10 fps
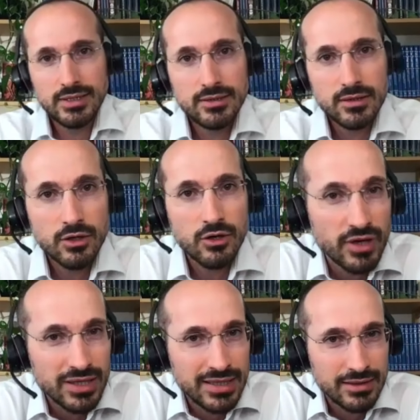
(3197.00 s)
in
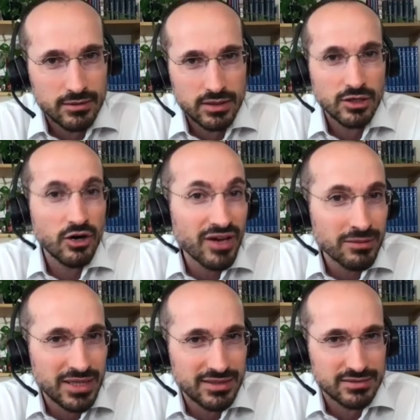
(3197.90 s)
government
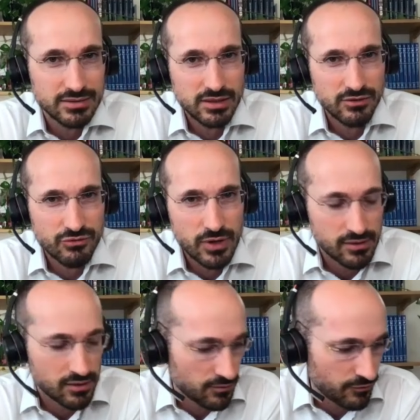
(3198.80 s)
in
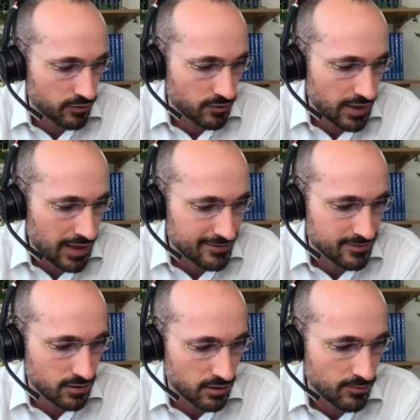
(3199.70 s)
France for the
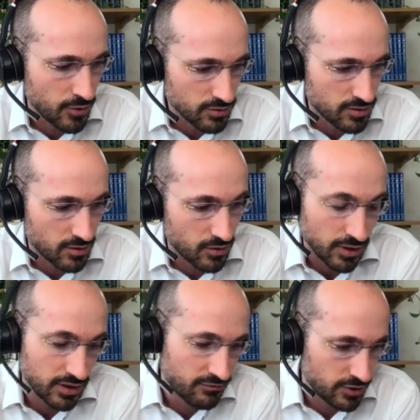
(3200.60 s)
next months
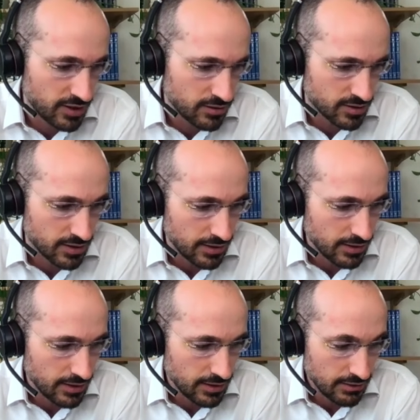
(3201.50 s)
or even years,
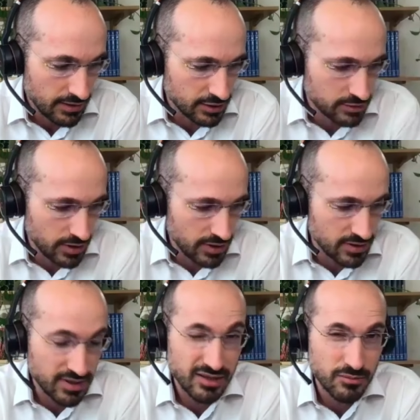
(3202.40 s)
actually
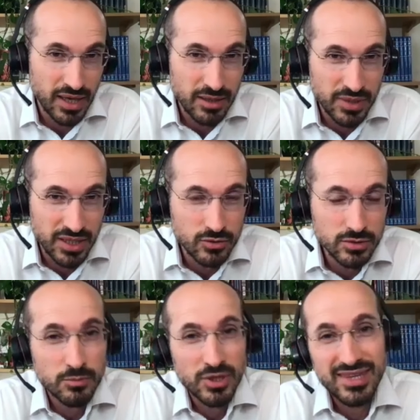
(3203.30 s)
that may be
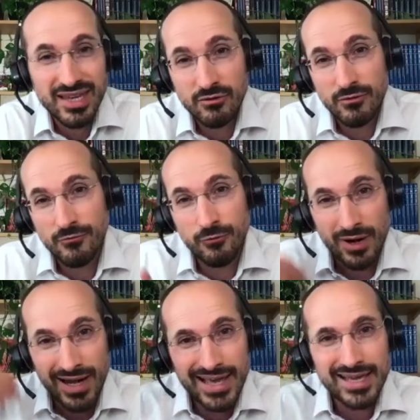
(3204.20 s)
good. But then
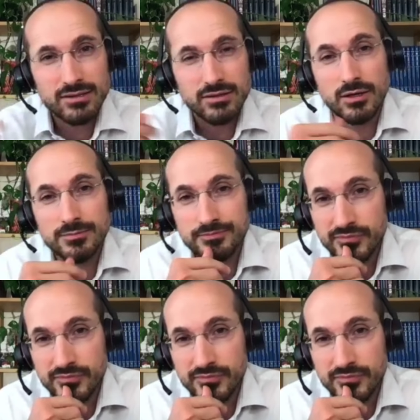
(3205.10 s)
for later,